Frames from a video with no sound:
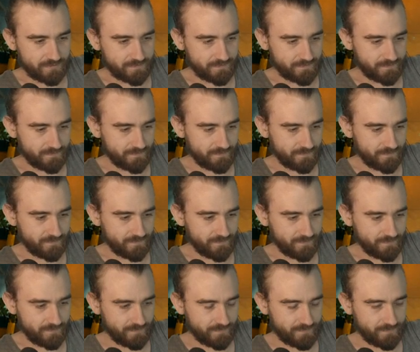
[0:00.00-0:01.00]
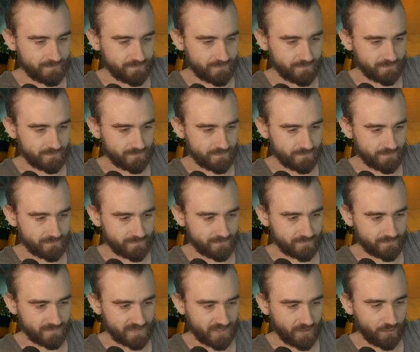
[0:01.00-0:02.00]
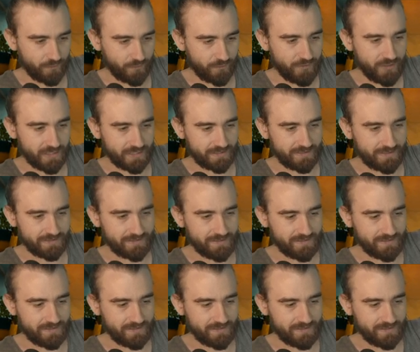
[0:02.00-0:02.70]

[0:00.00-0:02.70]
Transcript: Hmm. I don't think he